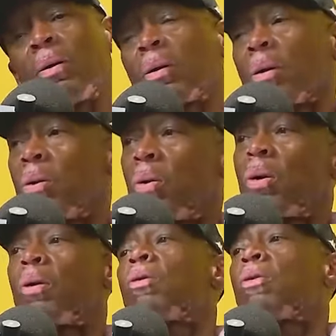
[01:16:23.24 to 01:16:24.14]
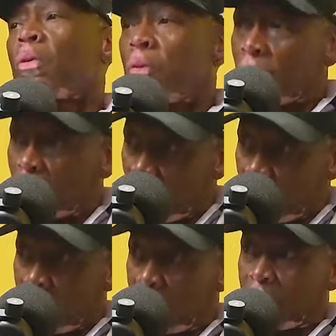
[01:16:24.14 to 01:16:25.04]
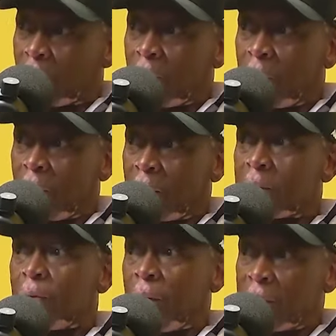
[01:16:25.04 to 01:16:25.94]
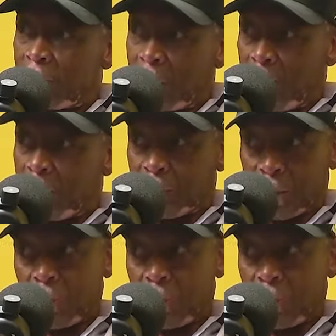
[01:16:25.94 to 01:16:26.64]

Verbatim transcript: Look, from the from the defensive half, our